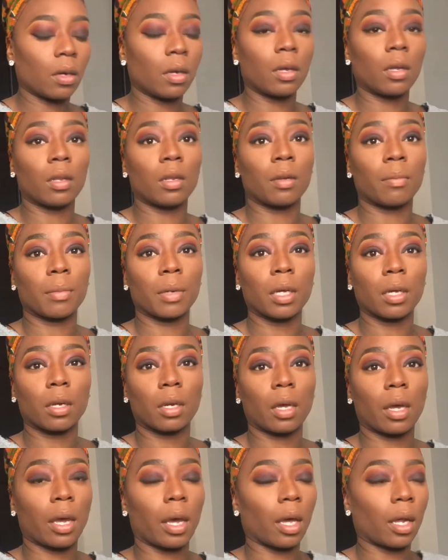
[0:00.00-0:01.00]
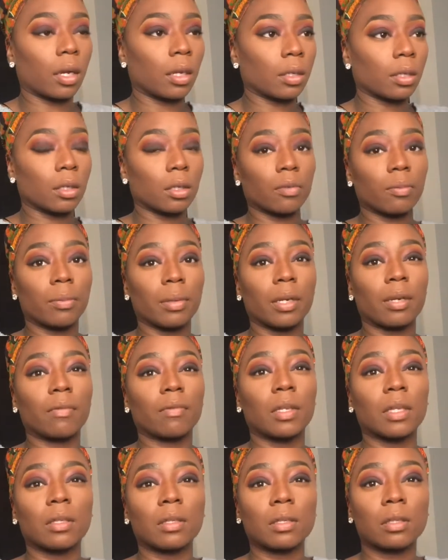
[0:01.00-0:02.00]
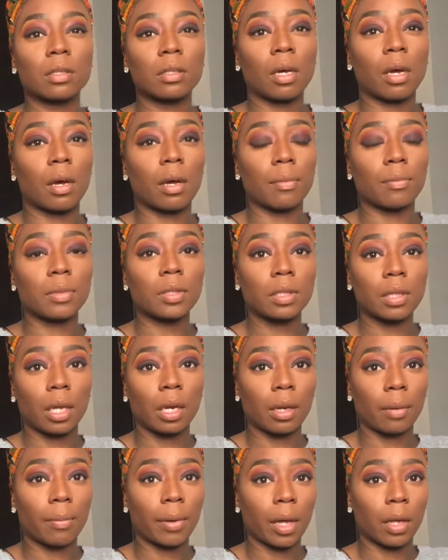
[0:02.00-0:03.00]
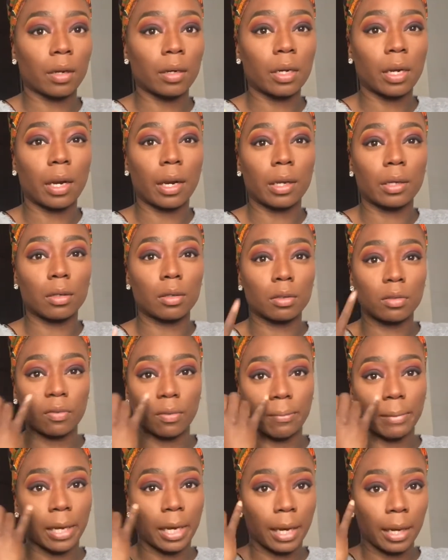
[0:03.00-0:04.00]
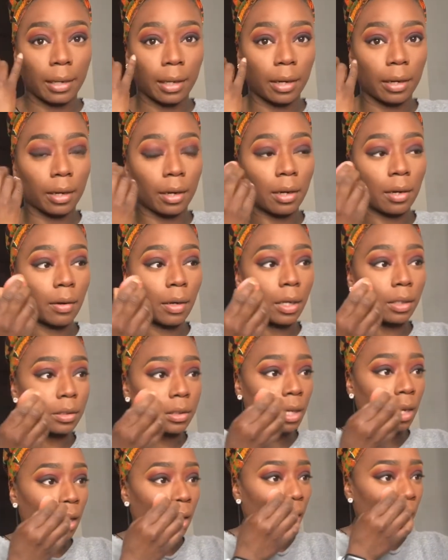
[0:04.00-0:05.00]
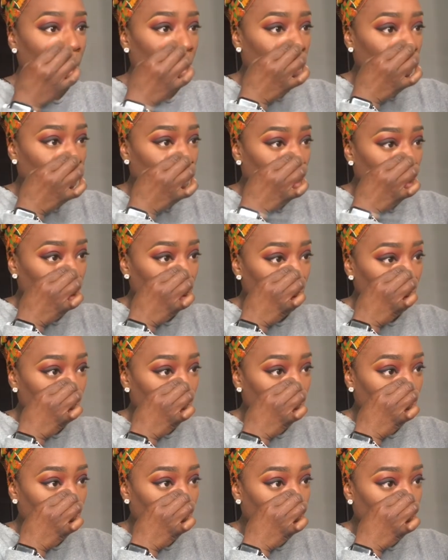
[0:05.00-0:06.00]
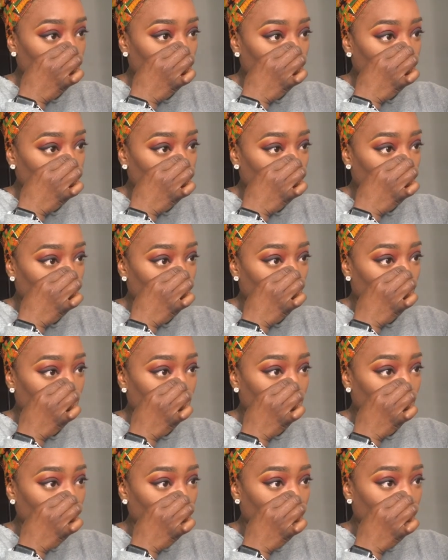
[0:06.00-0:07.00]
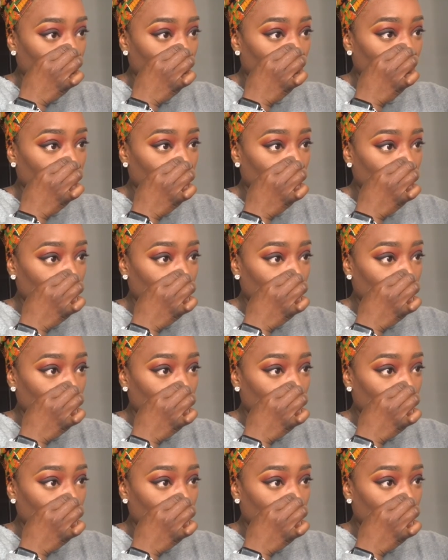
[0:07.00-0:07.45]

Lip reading: And I'm gonna add a little bit of this setting powder that I use for my highlighted areas. And I'm gonna go right in here again.